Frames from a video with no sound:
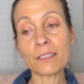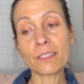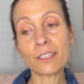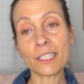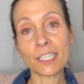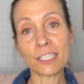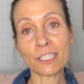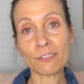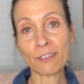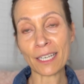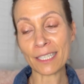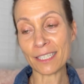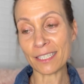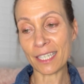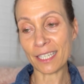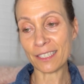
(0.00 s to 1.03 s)
Sarah
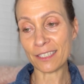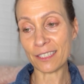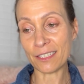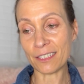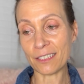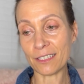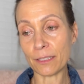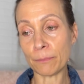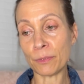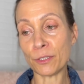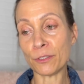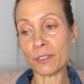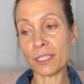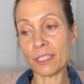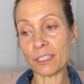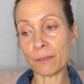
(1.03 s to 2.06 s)
recognizes the
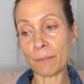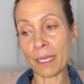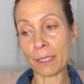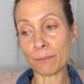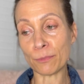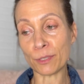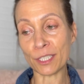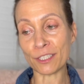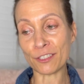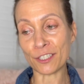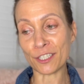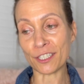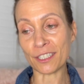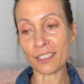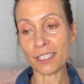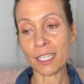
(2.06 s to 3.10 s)
beauty this man brings
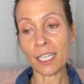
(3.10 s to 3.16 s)
her,